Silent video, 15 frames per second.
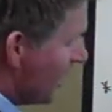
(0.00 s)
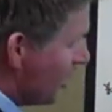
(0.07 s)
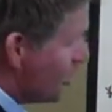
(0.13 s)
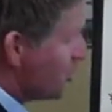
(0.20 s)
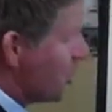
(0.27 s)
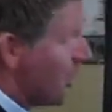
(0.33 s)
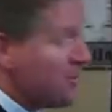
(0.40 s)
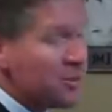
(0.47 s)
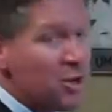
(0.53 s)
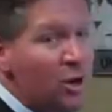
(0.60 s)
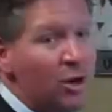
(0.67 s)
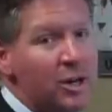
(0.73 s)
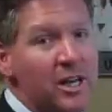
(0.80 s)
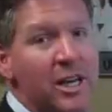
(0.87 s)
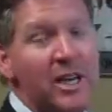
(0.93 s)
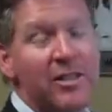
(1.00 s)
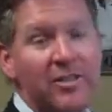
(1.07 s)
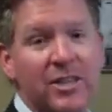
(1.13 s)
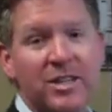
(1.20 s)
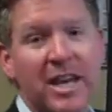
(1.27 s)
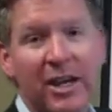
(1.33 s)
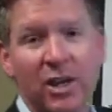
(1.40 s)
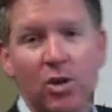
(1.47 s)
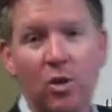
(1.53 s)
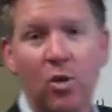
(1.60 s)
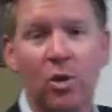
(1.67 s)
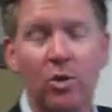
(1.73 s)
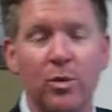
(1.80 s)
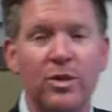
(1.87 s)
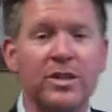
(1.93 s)
you jumpstart the second
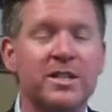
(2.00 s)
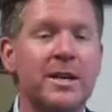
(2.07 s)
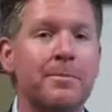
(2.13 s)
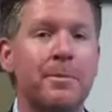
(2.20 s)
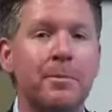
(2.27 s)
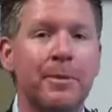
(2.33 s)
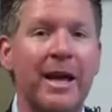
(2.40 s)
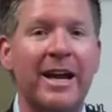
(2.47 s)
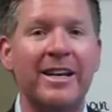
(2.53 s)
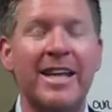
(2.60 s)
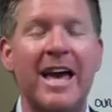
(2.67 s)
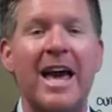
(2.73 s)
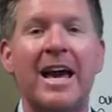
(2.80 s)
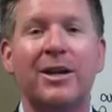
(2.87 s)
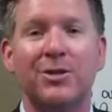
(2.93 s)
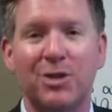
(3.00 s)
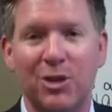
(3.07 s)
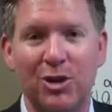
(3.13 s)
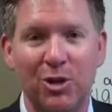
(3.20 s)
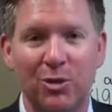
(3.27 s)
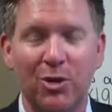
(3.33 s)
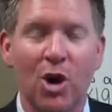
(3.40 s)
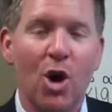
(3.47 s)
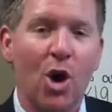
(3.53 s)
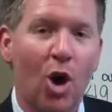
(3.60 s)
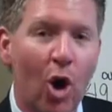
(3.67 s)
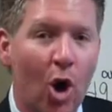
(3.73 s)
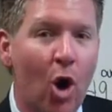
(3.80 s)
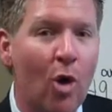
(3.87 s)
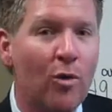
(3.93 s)
quarter with a simple plan to execute
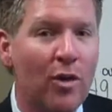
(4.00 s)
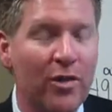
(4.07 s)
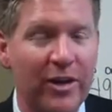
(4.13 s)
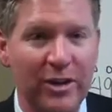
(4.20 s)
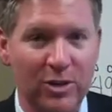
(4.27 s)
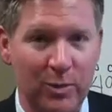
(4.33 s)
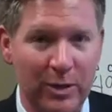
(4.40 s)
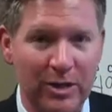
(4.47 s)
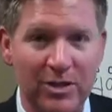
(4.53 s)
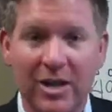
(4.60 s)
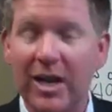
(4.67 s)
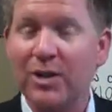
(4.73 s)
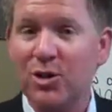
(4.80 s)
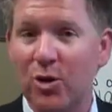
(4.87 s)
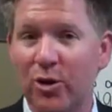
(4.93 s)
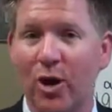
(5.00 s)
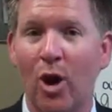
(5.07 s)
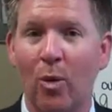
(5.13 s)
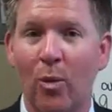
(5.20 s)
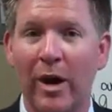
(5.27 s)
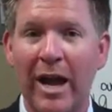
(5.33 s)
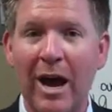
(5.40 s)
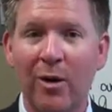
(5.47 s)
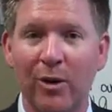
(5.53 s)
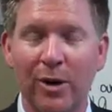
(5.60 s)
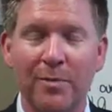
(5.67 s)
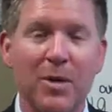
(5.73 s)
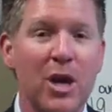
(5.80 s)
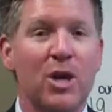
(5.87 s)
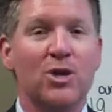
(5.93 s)
all the things we discussed during our one hour.
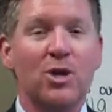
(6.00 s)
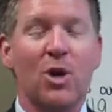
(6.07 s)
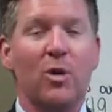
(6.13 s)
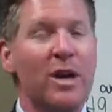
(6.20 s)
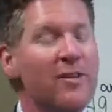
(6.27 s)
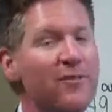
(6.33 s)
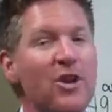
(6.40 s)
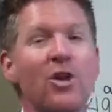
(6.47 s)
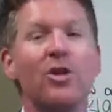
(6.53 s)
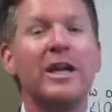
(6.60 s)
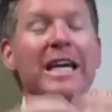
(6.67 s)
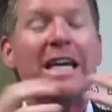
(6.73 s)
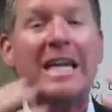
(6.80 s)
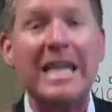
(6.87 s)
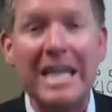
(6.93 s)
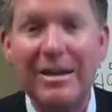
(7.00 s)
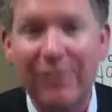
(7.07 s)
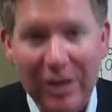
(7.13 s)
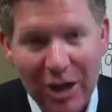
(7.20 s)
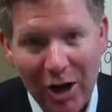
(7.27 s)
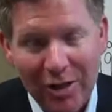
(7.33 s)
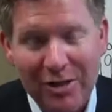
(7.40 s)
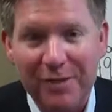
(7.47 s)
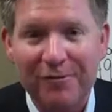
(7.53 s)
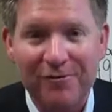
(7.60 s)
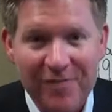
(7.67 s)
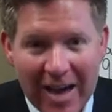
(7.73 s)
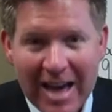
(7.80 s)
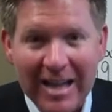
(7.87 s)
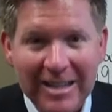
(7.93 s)
So if you're even on the
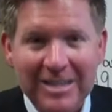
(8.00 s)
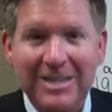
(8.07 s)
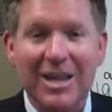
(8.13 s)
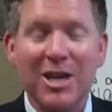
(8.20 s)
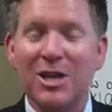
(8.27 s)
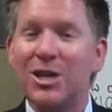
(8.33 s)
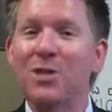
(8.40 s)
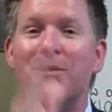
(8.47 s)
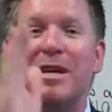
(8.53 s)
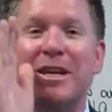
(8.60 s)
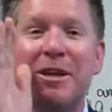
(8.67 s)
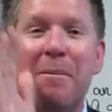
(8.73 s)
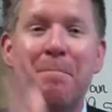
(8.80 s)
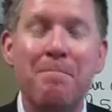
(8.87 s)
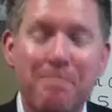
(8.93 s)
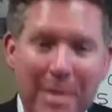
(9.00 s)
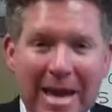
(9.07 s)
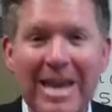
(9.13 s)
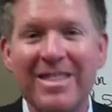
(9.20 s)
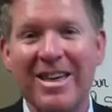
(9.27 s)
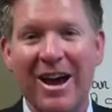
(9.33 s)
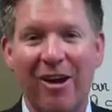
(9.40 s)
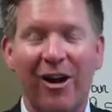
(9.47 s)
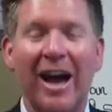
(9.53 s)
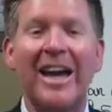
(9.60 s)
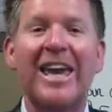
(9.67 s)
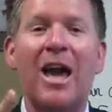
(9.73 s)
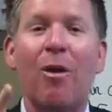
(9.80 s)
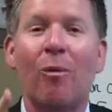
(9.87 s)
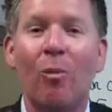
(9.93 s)
fence, you need to be there. I
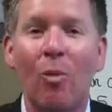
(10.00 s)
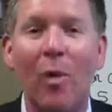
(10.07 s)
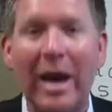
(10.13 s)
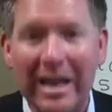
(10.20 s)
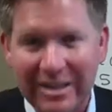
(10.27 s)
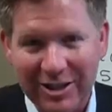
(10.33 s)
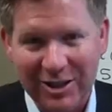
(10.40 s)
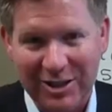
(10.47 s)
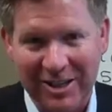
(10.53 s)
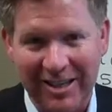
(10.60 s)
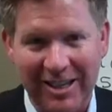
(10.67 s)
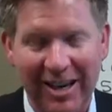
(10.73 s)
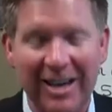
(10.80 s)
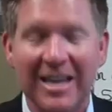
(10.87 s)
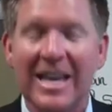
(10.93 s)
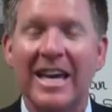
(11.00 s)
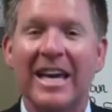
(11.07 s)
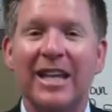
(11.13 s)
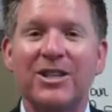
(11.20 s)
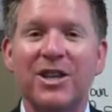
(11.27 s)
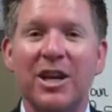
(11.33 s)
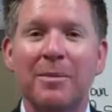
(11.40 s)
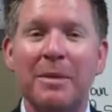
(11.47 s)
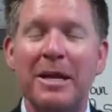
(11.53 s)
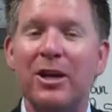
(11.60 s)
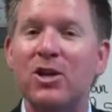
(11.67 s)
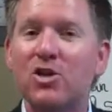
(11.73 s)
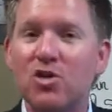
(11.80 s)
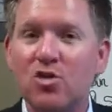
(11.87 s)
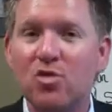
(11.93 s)
can't wait to see you. It's going to be an
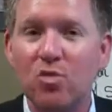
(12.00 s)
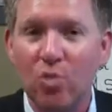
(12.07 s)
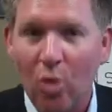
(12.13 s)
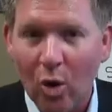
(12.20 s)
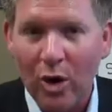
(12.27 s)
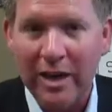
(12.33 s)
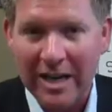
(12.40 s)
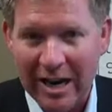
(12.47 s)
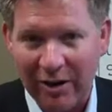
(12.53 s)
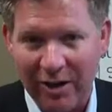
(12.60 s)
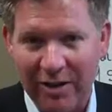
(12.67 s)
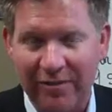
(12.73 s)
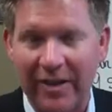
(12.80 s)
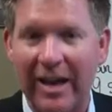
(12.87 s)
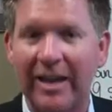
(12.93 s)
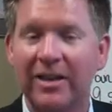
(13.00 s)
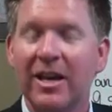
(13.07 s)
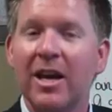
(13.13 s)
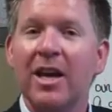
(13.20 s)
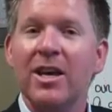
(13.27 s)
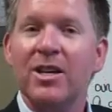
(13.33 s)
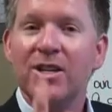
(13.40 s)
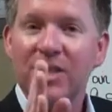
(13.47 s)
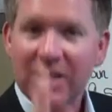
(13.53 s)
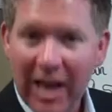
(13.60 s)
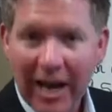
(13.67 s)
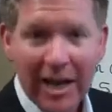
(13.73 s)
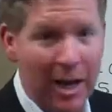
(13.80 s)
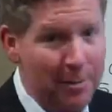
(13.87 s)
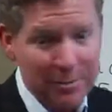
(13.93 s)
extraordinary event,
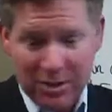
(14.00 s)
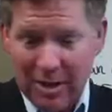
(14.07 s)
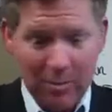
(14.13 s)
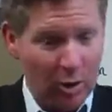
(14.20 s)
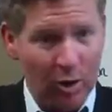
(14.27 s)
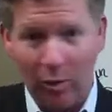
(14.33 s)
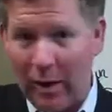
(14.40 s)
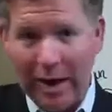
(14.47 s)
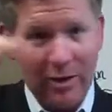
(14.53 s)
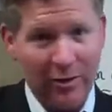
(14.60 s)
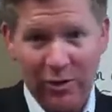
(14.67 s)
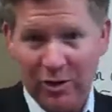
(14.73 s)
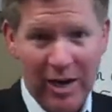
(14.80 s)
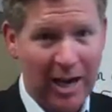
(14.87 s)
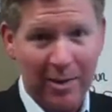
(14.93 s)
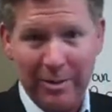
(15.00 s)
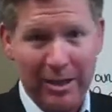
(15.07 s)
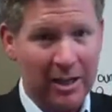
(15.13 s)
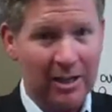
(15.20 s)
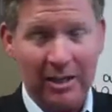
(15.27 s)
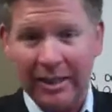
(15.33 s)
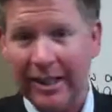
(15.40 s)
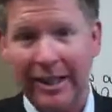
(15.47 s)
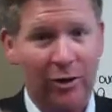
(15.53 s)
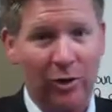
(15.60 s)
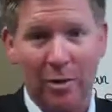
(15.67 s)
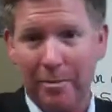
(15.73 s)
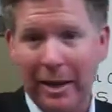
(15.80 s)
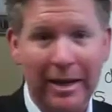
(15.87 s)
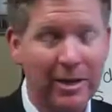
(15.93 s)
sign up somewhere around here. There's got to be a click or
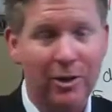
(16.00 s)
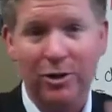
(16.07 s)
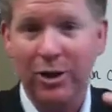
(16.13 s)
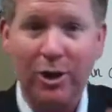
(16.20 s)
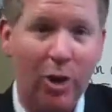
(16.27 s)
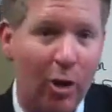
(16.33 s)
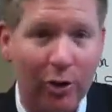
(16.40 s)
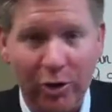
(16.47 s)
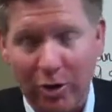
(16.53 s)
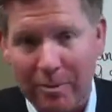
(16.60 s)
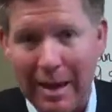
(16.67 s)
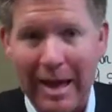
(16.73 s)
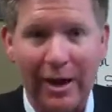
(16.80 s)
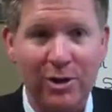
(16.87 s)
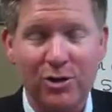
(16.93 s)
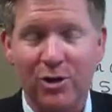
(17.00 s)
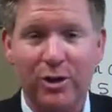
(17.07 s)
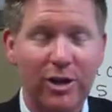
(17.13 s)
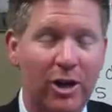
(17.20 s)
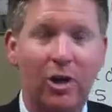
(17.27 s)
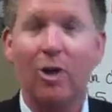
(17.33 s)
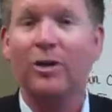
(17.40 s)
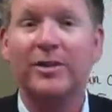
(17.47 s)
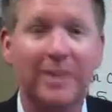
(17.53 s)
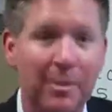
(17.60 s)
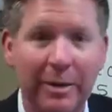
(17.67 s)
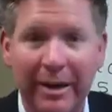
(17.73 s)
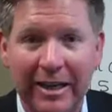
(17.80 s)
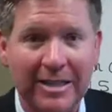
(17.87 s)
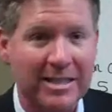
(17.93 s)
a button, or you call your manager, or you call
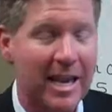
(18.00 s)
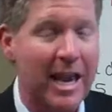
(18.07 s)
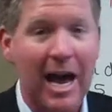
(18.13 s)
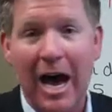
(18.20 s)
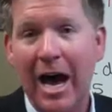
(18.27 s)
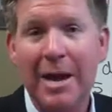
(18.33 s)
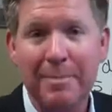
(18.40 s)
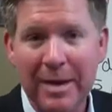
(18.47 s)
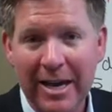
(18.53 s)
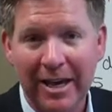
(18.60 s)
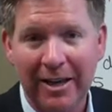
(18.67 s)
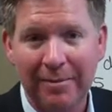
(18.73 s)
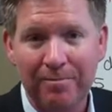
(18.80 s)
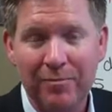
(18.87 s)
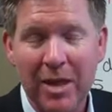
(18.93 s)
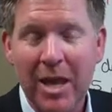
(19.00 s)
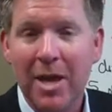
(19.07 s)
somebody and say, I'm in.